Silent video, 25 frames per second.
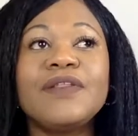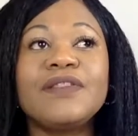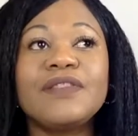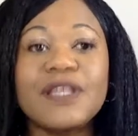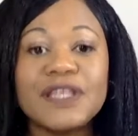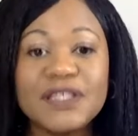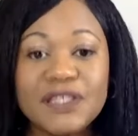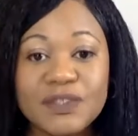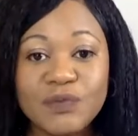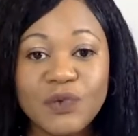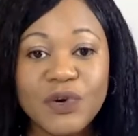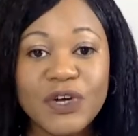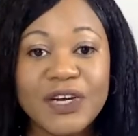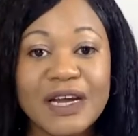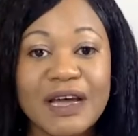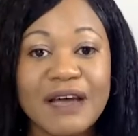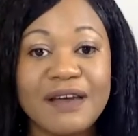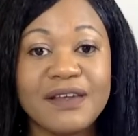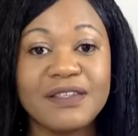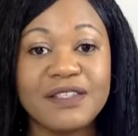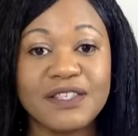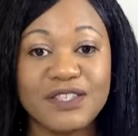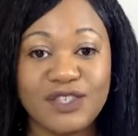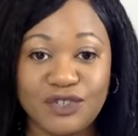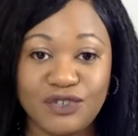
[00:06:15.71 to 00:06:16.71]
This one
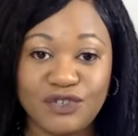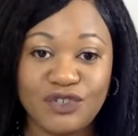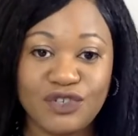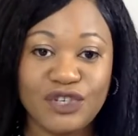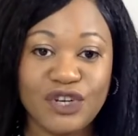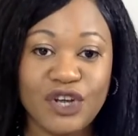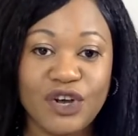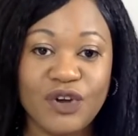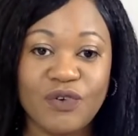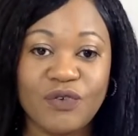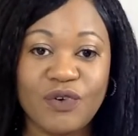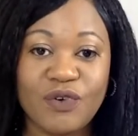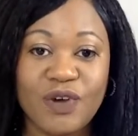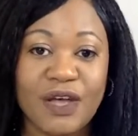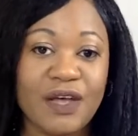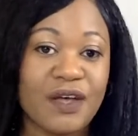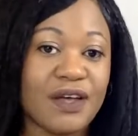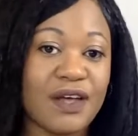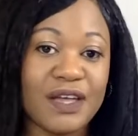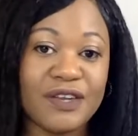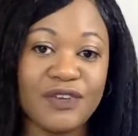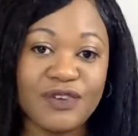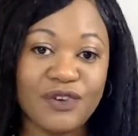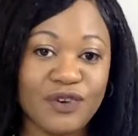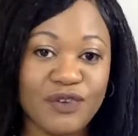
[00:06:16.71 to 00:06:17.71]
I didn't know.
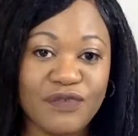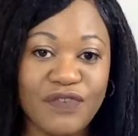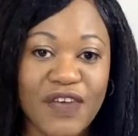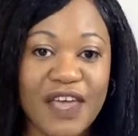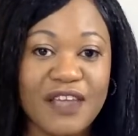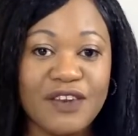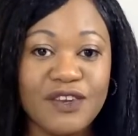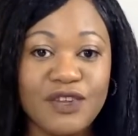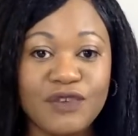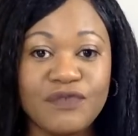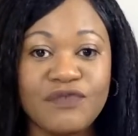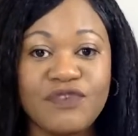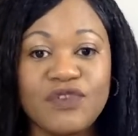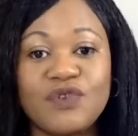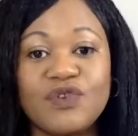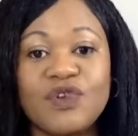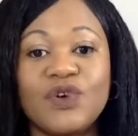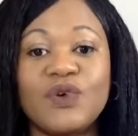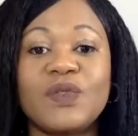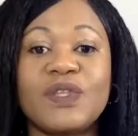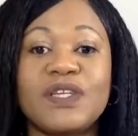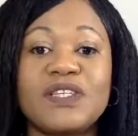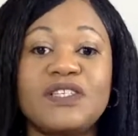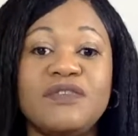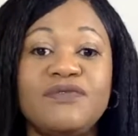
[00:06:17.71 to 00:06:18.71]
I don't know if any of you
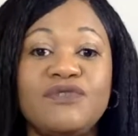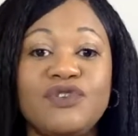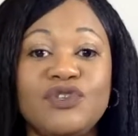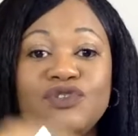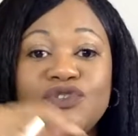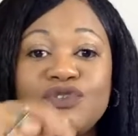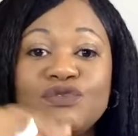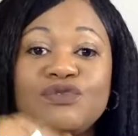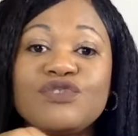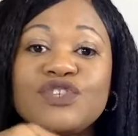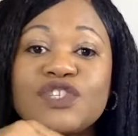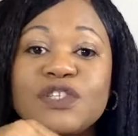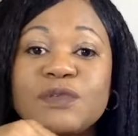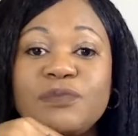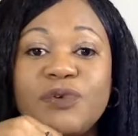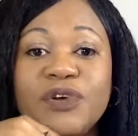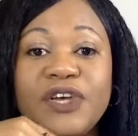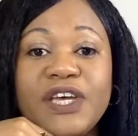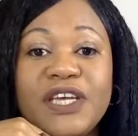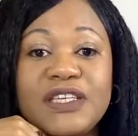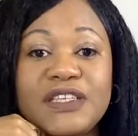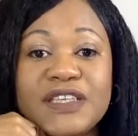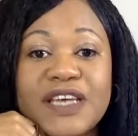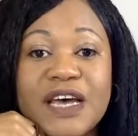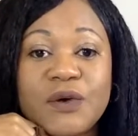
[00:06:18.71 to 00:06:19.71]
know this. If you do, just put
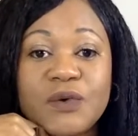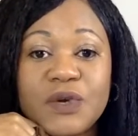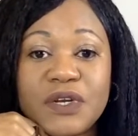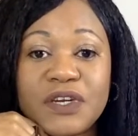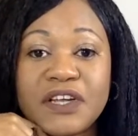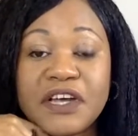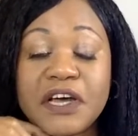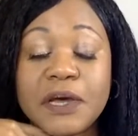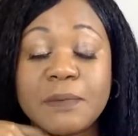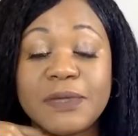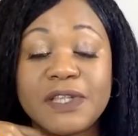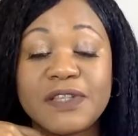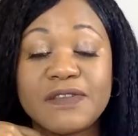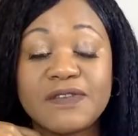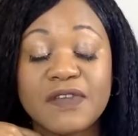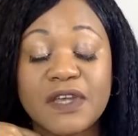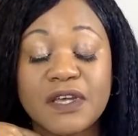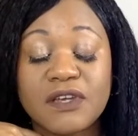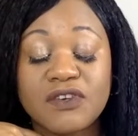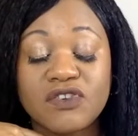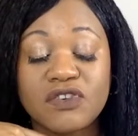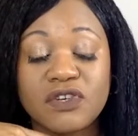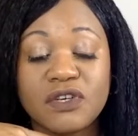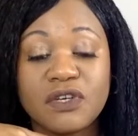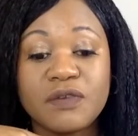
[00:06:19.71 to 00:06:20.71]
it down in the comment
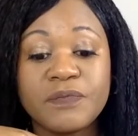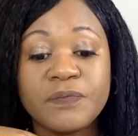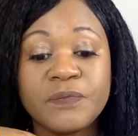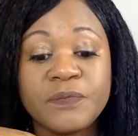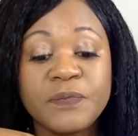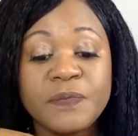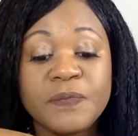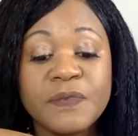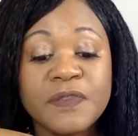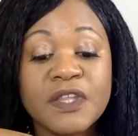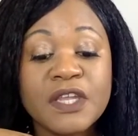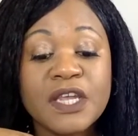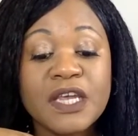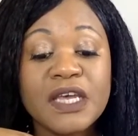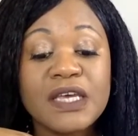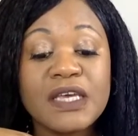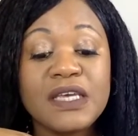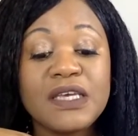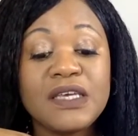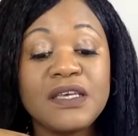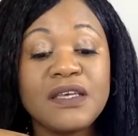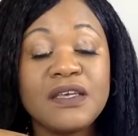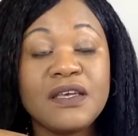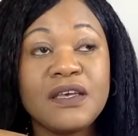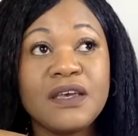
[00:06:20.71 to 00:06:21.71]
section.
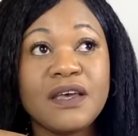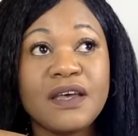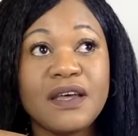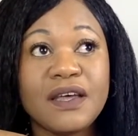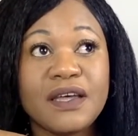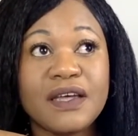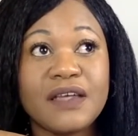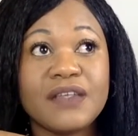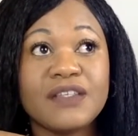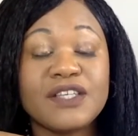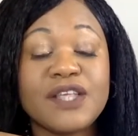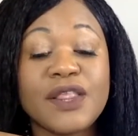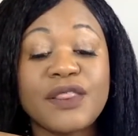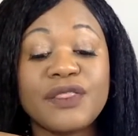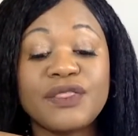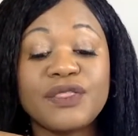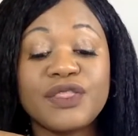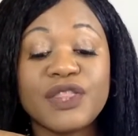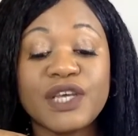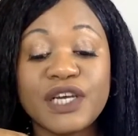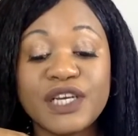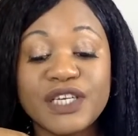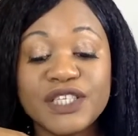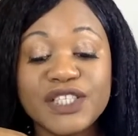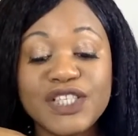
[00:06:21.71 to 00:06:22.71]
He has
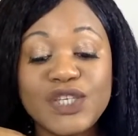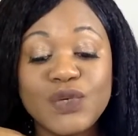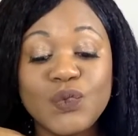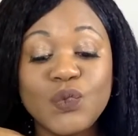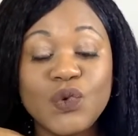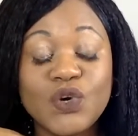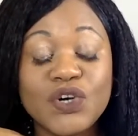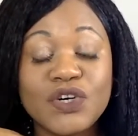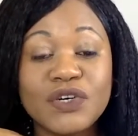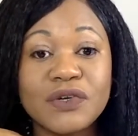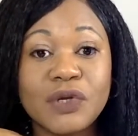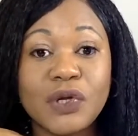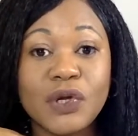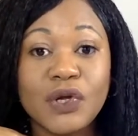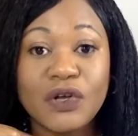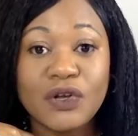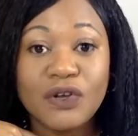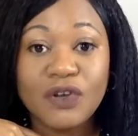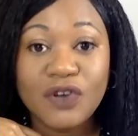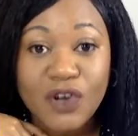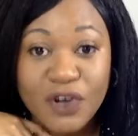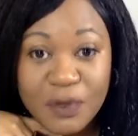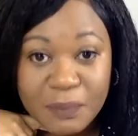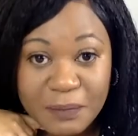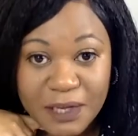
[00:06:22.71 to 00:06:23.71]
31
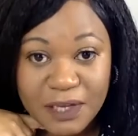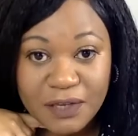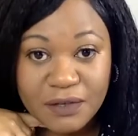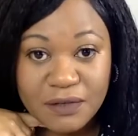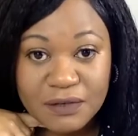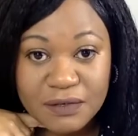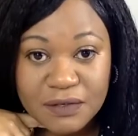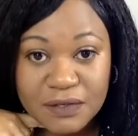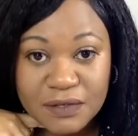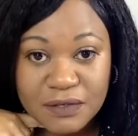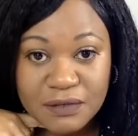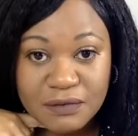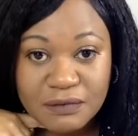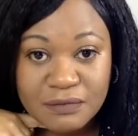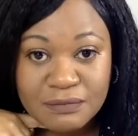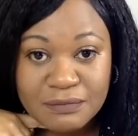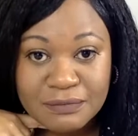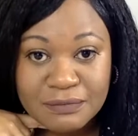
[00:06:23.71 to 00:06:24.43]
comics.